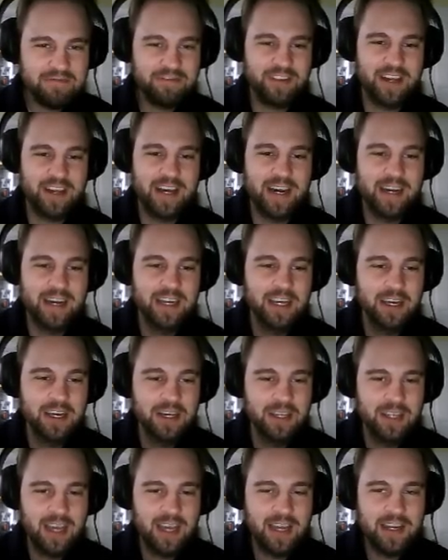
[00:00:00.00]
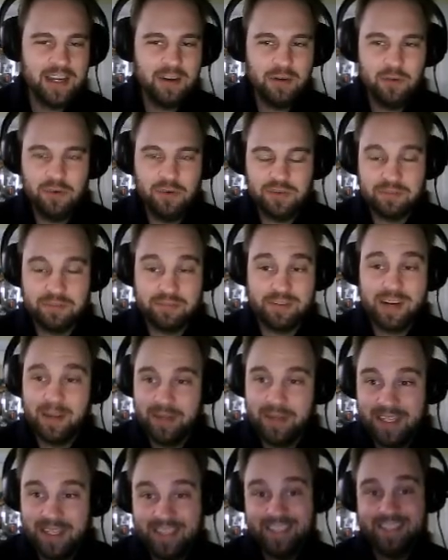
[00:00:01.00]
flaw. I know it wasn't
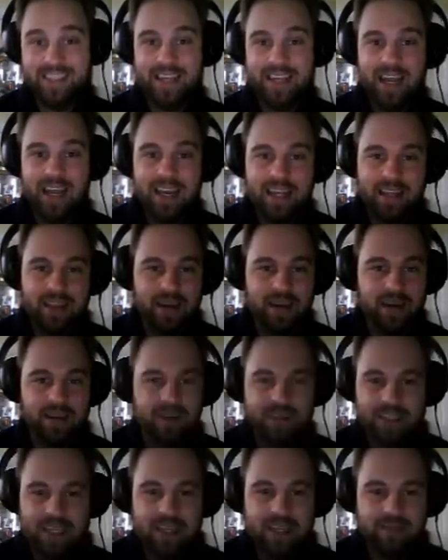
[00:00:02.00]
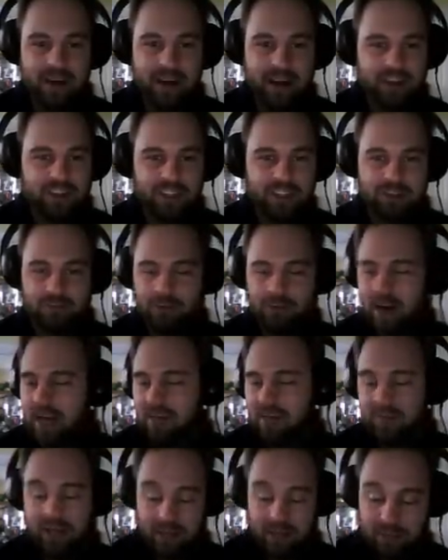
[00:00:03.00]
probably intended. The T-Virus just
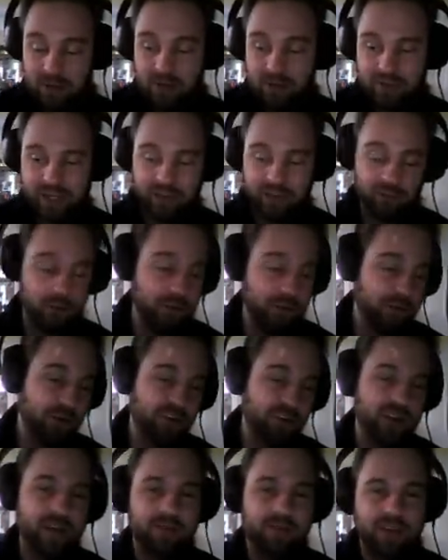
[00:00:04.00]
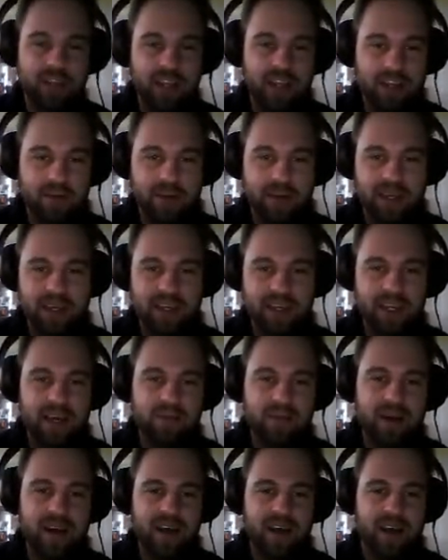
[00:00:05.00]
randomly mutates one person after the other, but
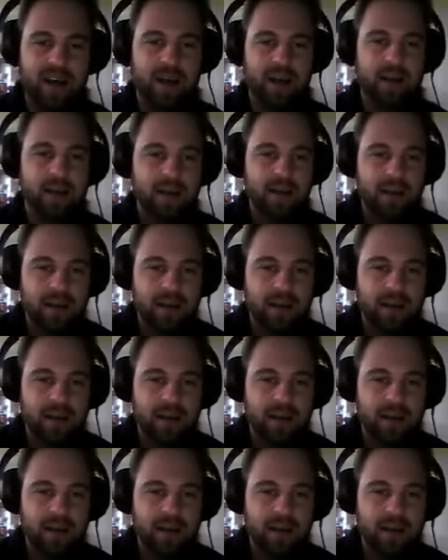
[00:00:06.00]
come on!